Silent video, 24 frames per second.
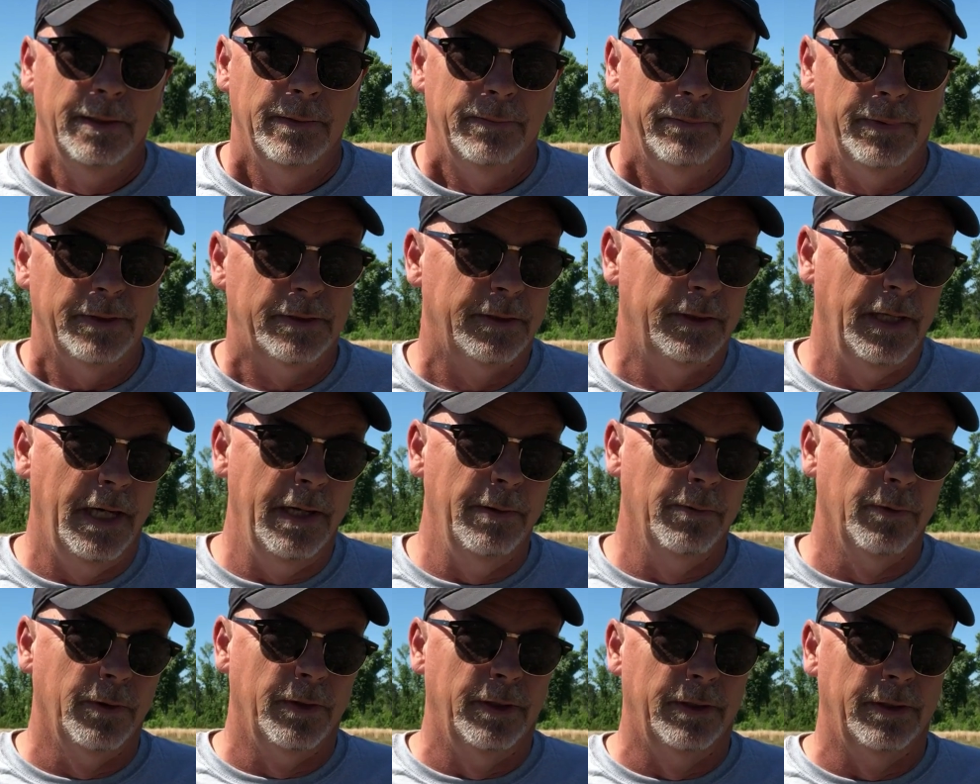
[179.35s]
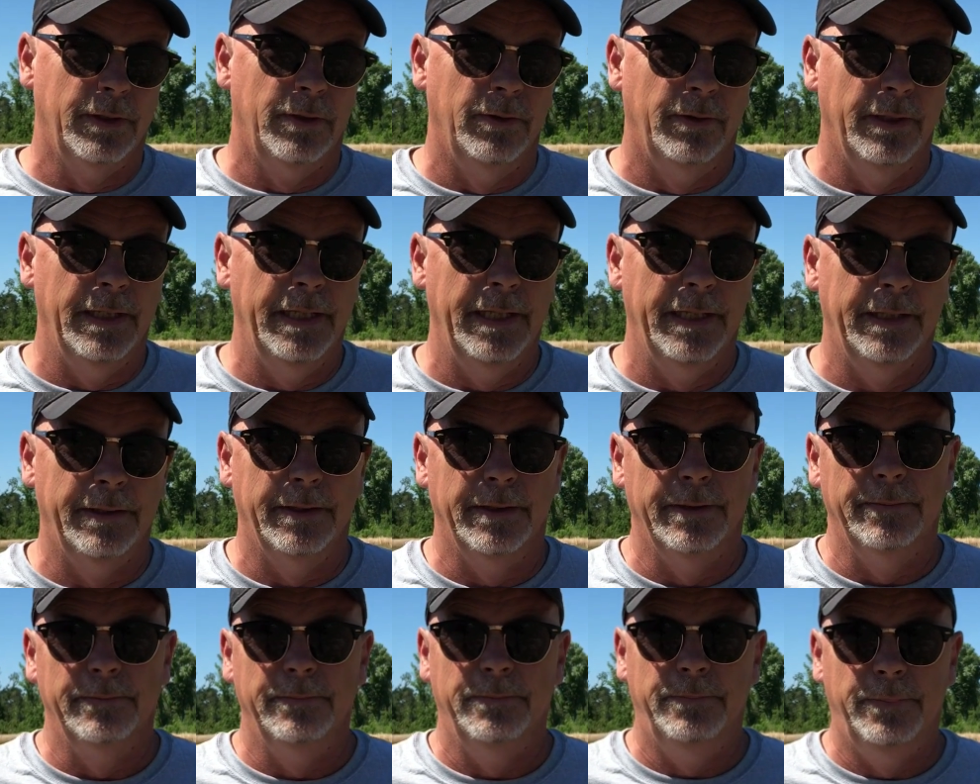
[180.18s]
But today we're going to go ahead
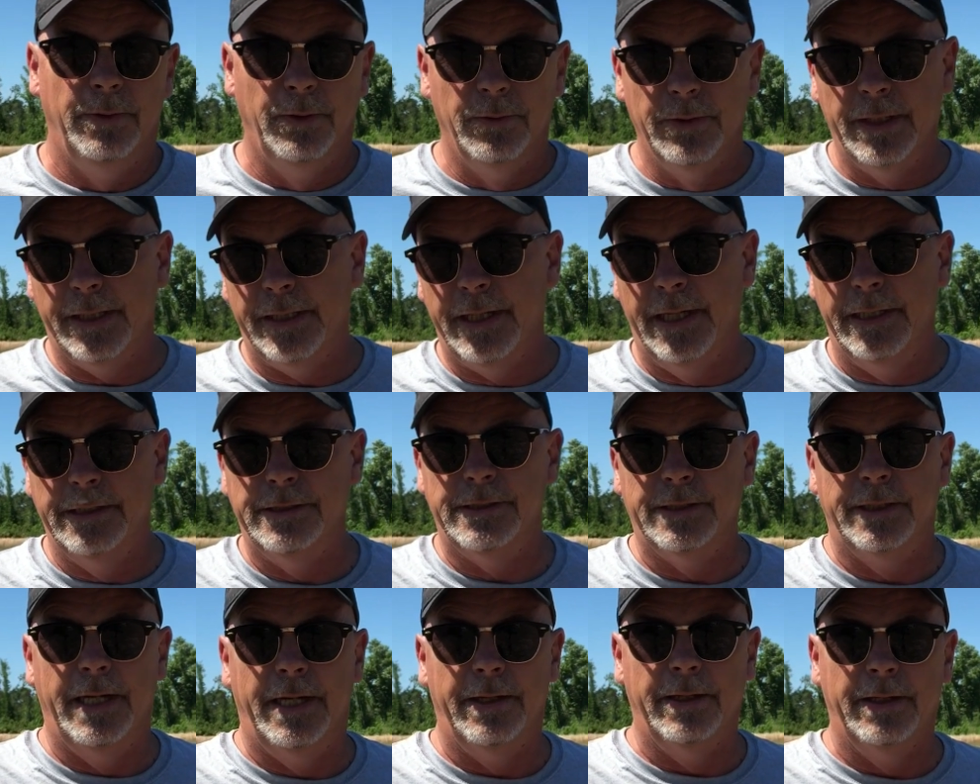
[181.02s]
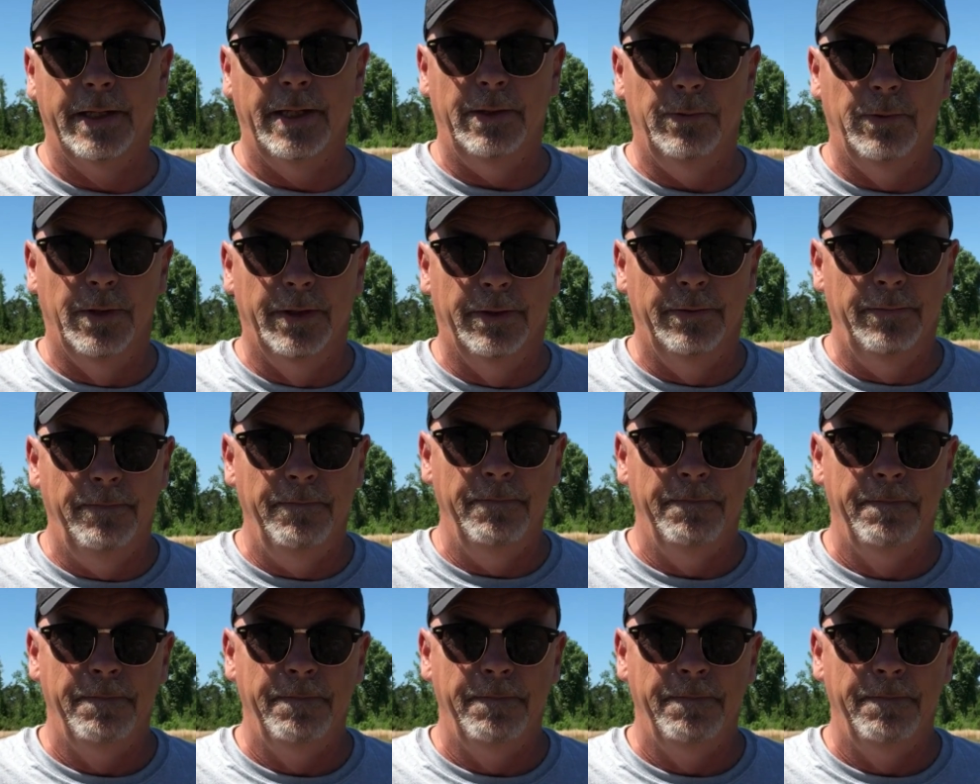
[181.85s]
and pull that casing out of that well,